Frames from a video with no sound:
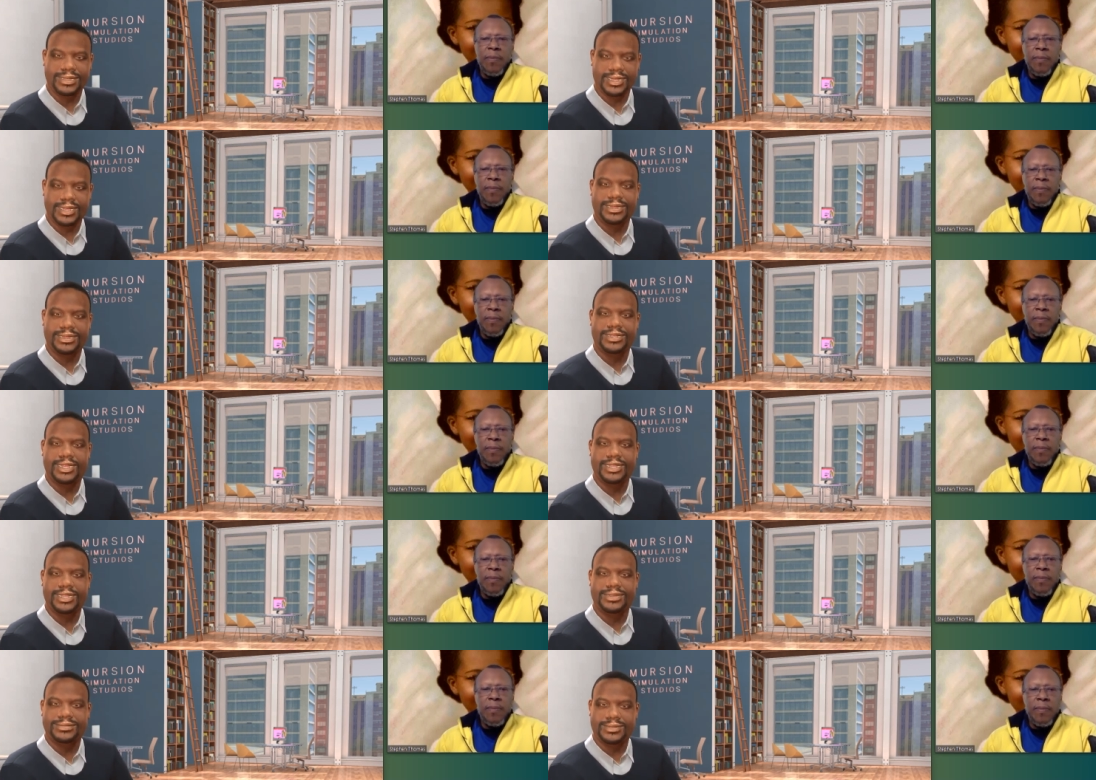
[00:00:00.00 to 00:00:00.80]

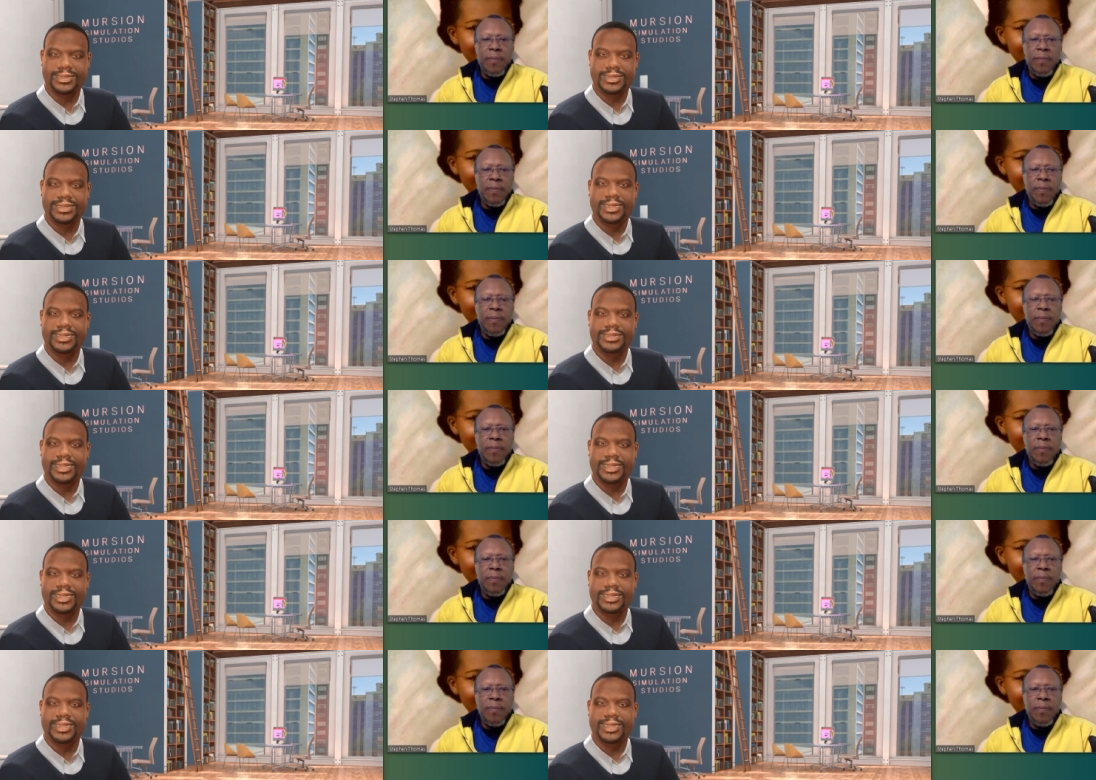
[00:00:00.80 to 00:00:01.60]
Speaker 1: constructive
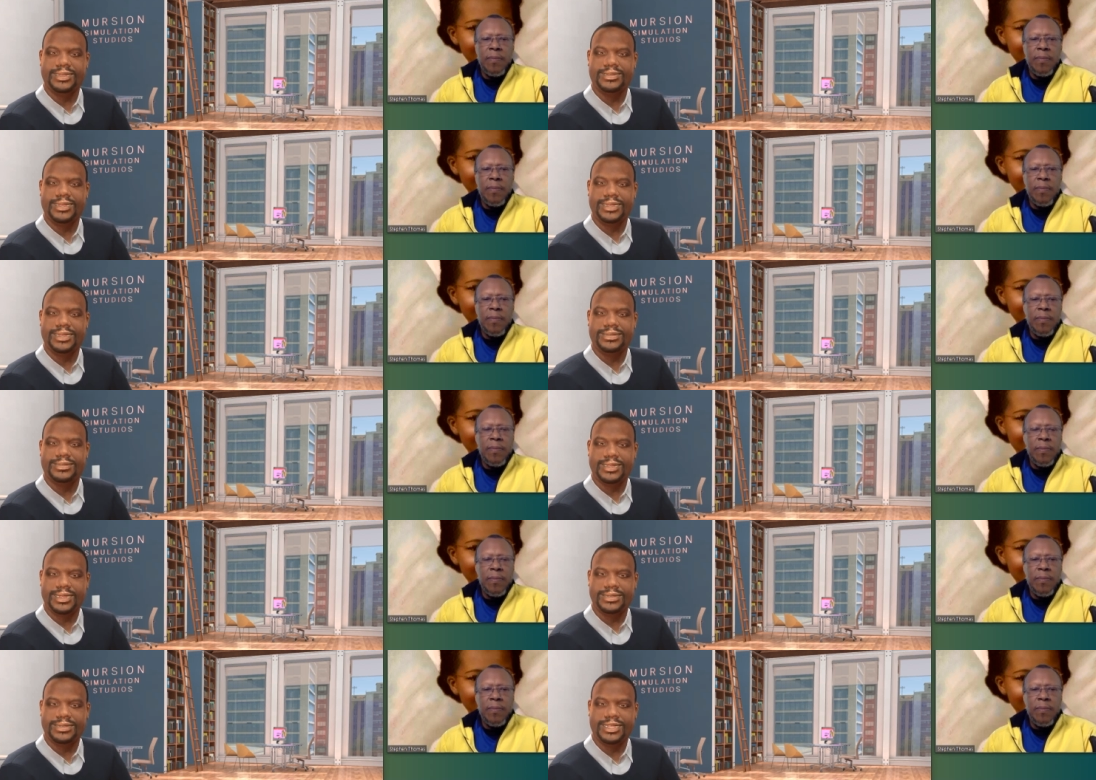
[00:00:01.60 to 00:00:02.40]
criticism I had was
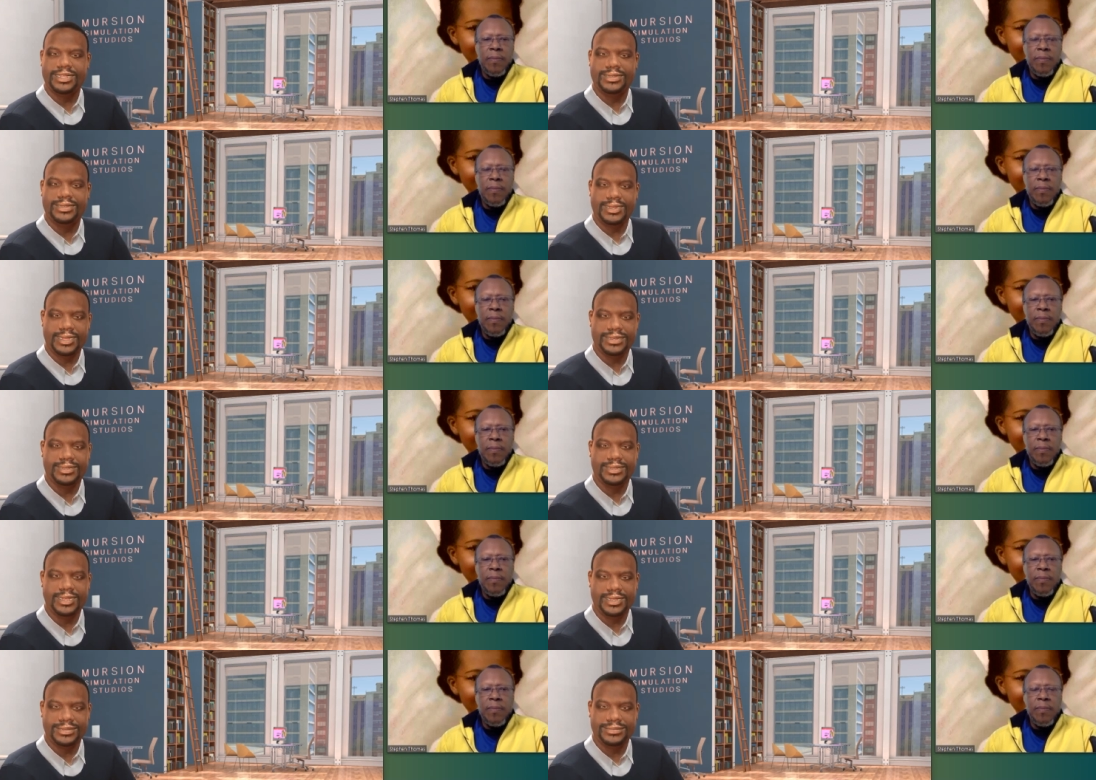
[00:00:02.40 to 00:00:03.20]
that it sort of
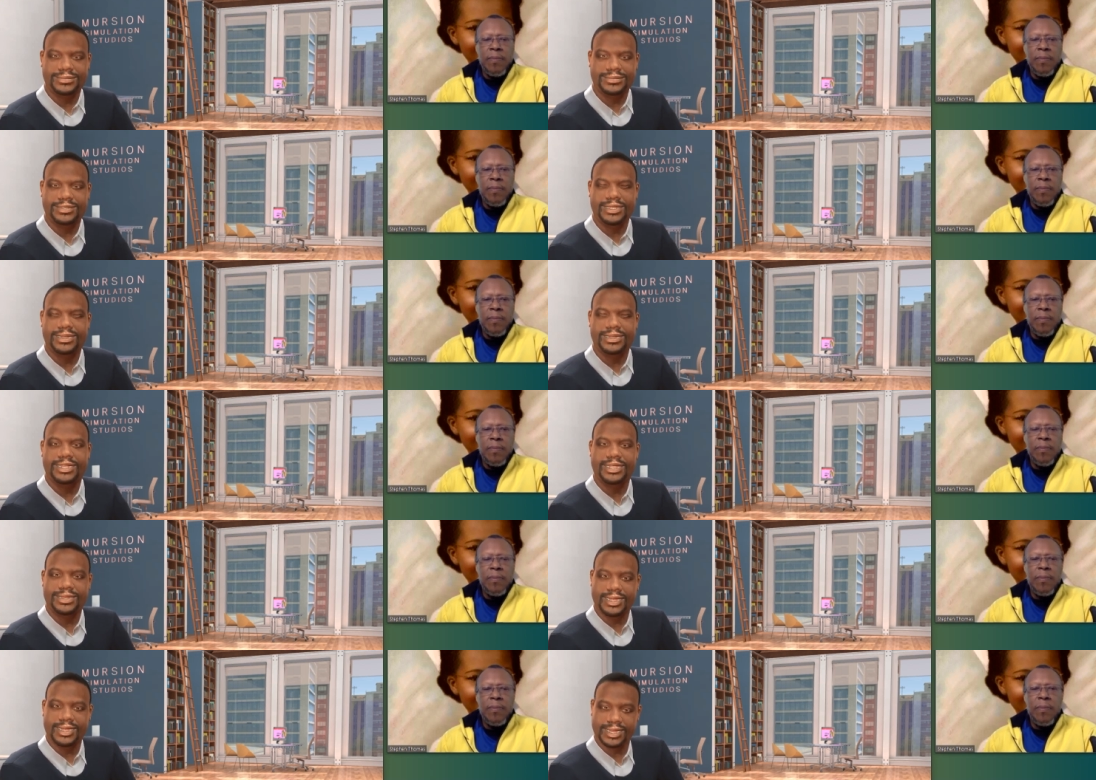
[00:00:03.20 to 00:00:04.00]
felt that
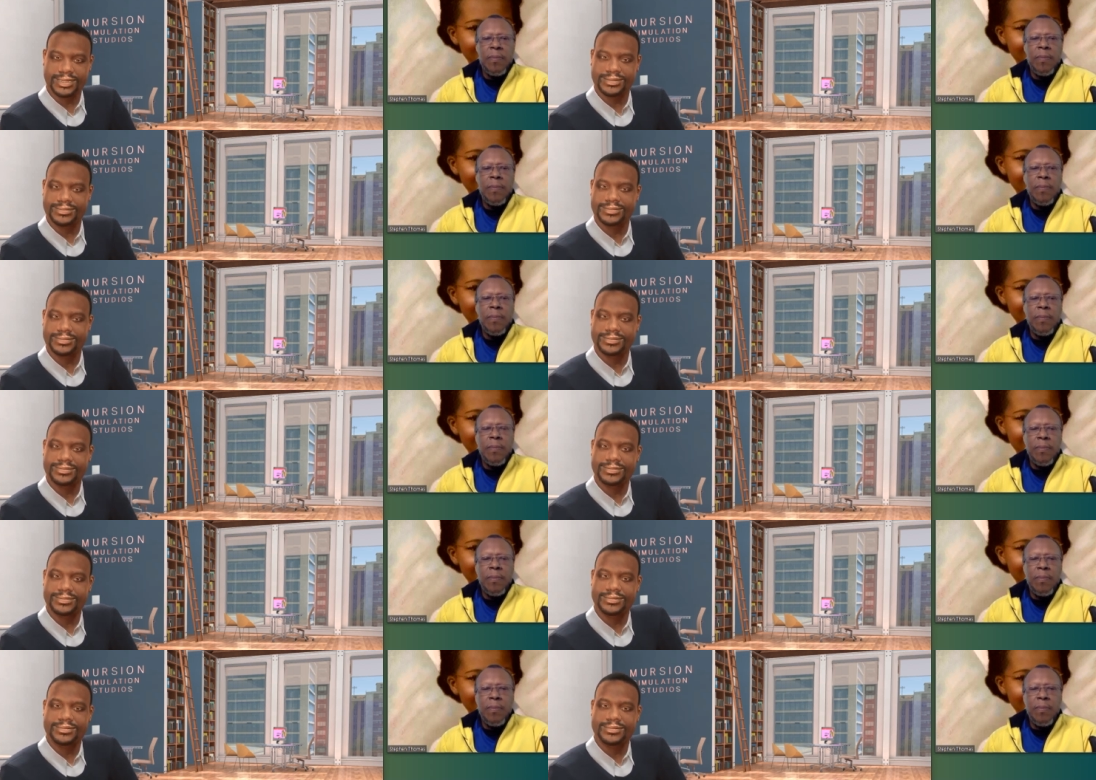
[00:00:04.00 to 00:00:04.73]
that question